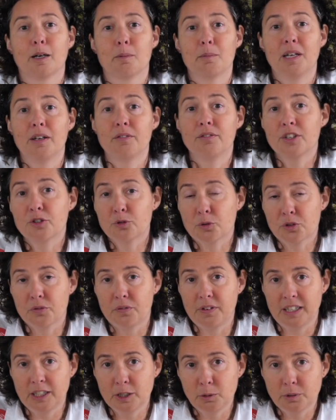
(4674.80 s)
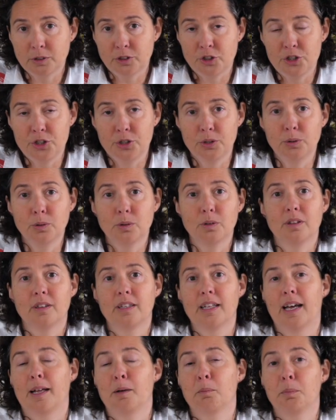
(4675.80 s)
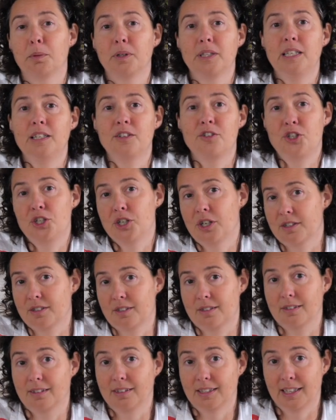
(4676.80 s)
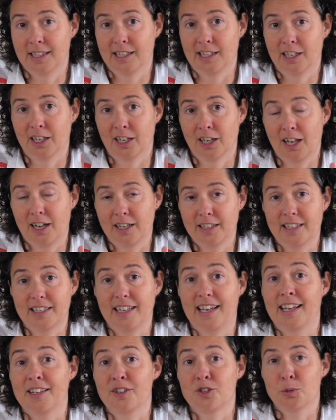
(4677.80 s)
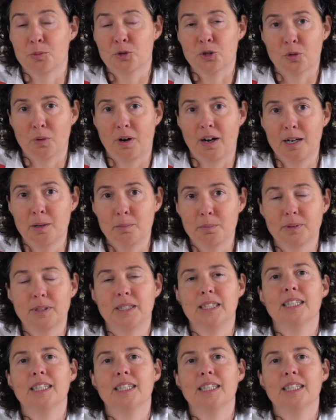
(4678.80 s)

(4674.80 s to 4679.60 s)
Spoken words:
If this was valuable to you, then please just like and subscribe.